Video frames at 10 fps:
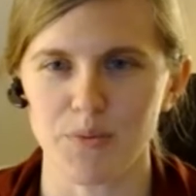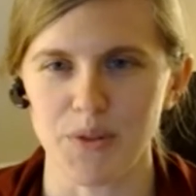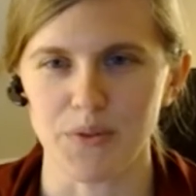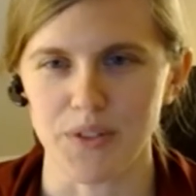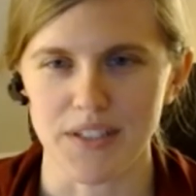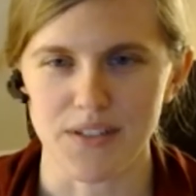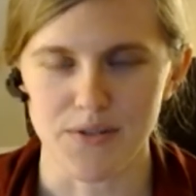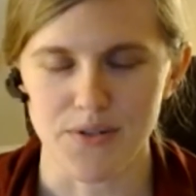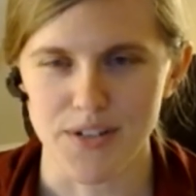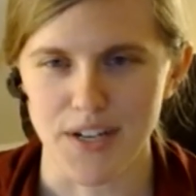will be really
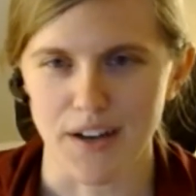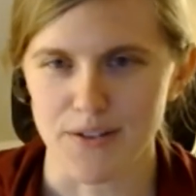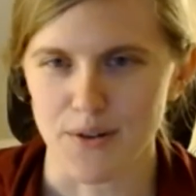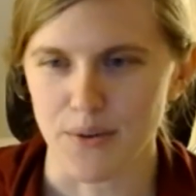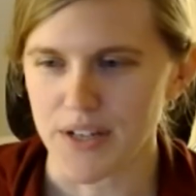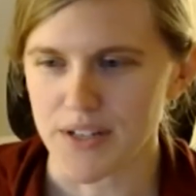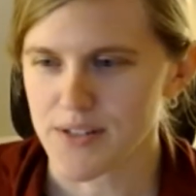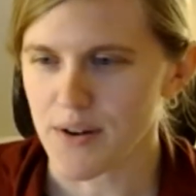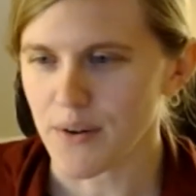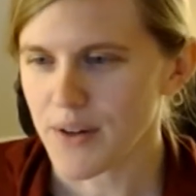interesting either way,
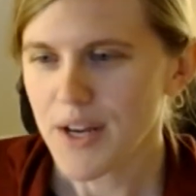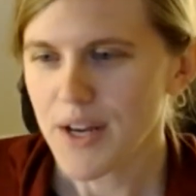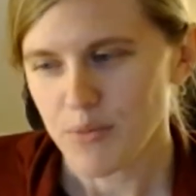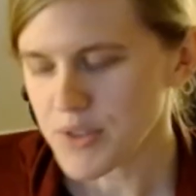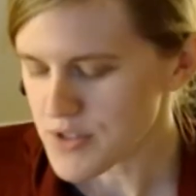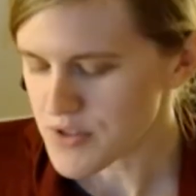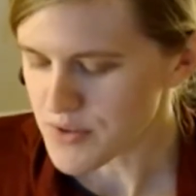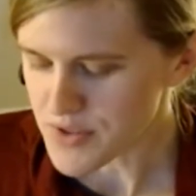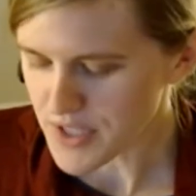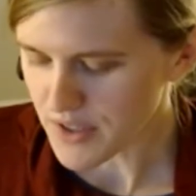so please
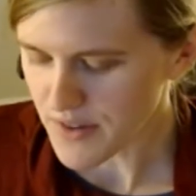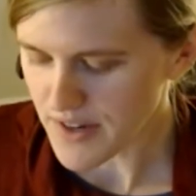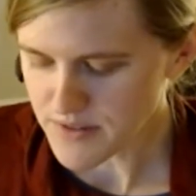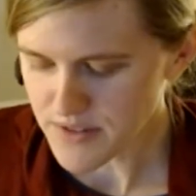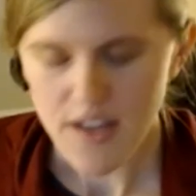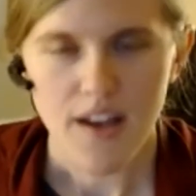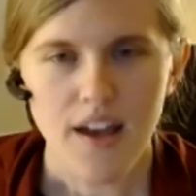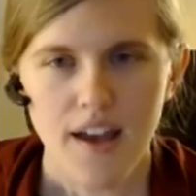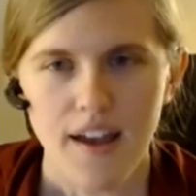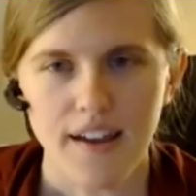do stick around.
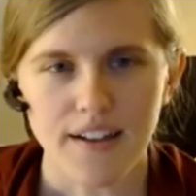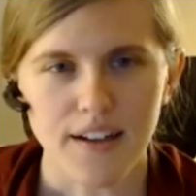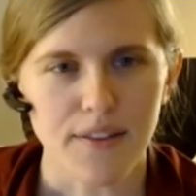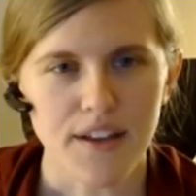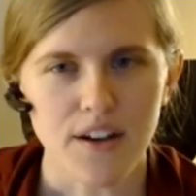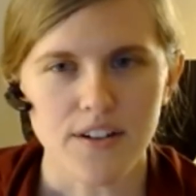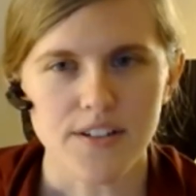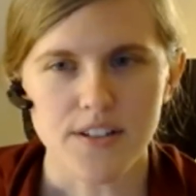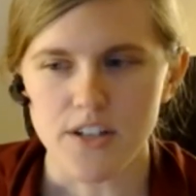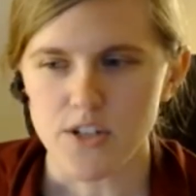And I think our
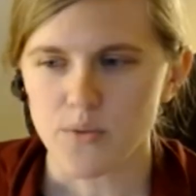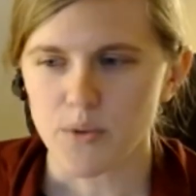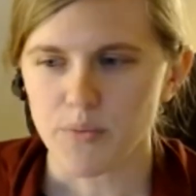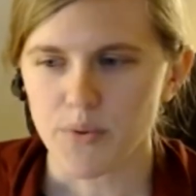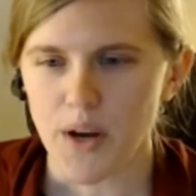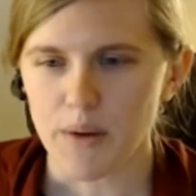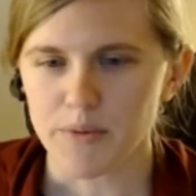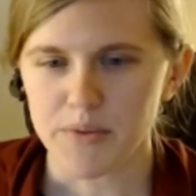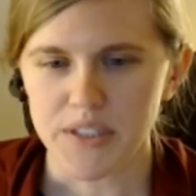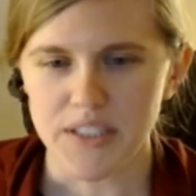discussion will
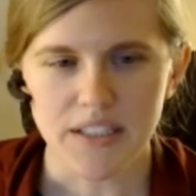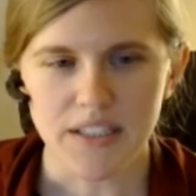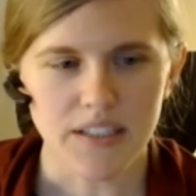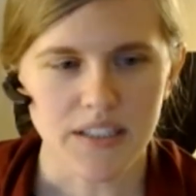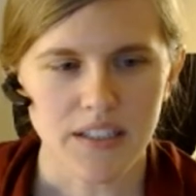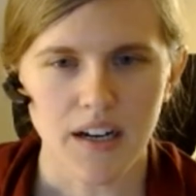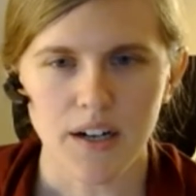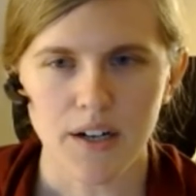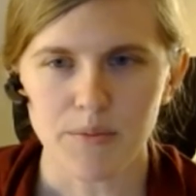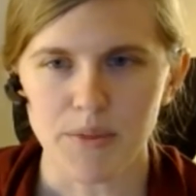probably
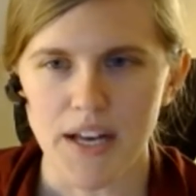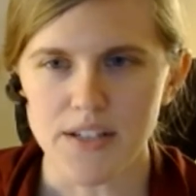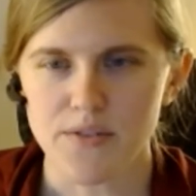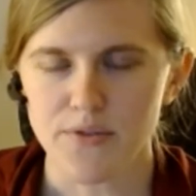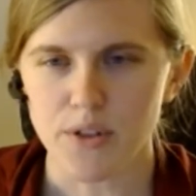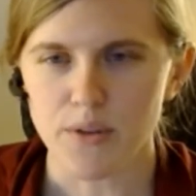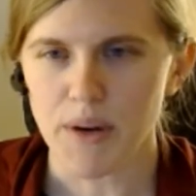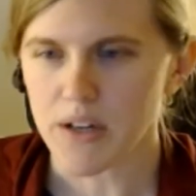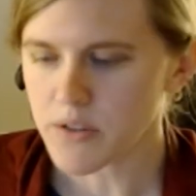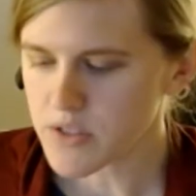last for
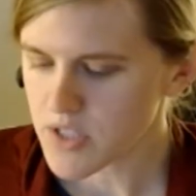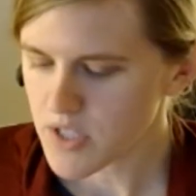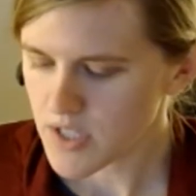about